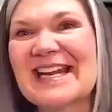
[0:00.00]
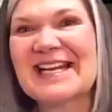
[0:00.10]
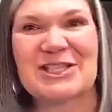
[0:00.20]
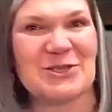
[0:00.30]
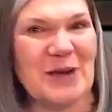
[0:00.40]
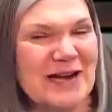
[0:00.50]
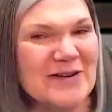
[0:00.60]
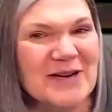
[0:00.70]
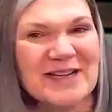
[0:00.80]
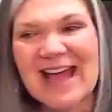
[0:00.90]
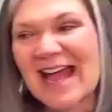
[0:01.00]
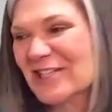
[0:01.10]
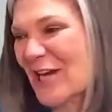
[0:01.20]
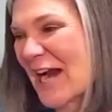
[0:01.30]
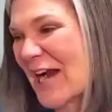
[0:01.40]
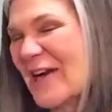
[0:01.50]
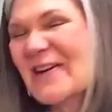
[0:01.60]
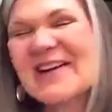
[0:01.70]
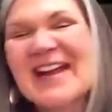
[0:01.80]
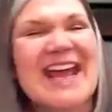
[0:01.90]
sitting straighter in that chair.
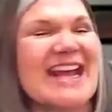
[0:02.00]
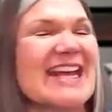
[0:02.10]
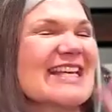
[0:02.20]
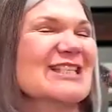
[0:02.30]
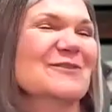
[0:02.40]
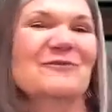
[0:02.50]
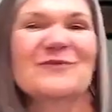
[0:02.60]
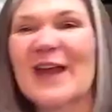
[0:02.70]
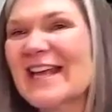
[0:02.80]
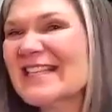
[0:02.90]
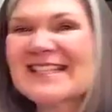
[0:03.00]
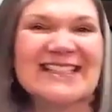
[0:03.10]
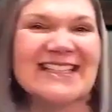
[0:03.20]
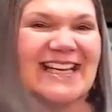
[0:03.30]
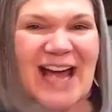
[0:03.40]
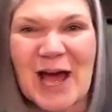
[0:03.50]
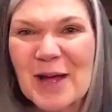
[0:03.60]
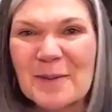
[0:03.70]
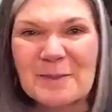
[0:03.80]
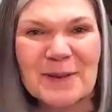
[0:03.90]
His face lit
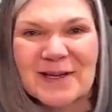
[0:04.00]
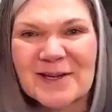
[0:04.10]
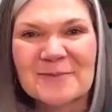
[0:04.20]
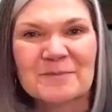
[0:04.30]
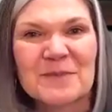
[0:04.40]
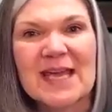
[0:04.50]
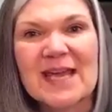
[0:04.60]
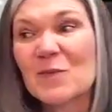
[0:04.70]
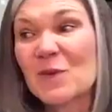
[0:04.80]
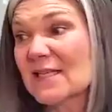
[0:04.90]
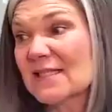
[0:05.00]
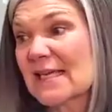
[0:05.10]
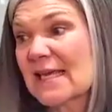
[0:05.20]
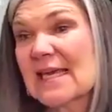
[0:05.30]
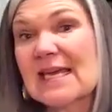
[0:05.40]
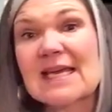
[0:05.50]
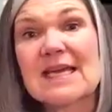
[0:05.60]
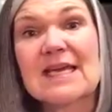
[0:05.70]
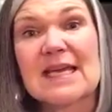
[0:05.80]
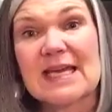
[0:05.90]
up. It was
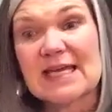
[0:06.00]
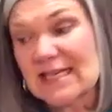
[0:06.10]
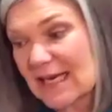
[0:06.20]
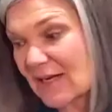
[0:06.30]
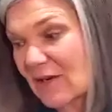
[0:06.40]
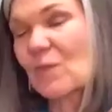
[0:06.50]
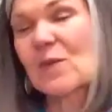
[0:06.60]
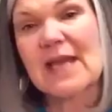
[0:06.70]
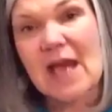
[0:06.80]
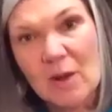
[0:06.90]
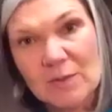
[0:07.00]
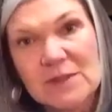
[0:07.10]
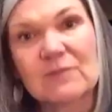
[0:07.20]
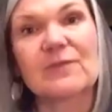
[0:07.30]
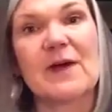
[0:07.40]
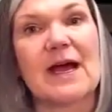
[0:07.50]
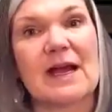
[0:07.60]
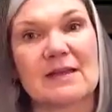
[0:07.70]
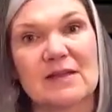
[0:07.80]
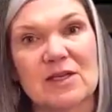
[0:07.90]
we helped him
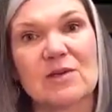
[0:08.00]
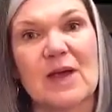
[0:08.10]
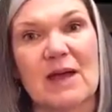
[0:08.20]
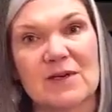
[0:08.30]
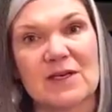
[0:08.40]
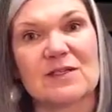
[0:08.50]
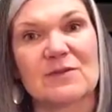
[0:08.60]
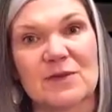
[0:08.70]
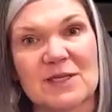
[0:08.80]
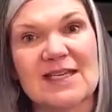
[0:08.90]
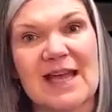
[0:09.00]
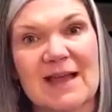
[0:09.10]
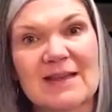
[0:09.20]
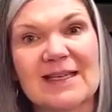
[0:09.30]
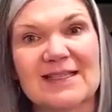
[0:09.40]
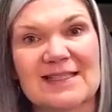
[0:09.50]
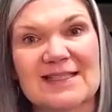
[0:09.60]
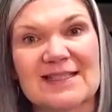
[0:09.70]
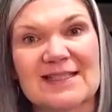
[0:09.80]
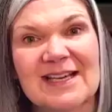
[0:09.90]
find the new avenues for his
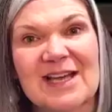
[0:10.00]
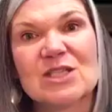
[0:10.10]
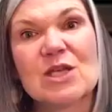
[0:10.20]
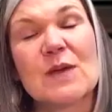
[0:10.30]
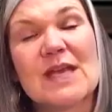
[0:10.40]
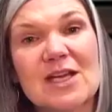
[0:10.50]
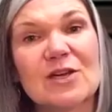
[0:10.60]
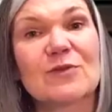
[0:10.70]
talents so he could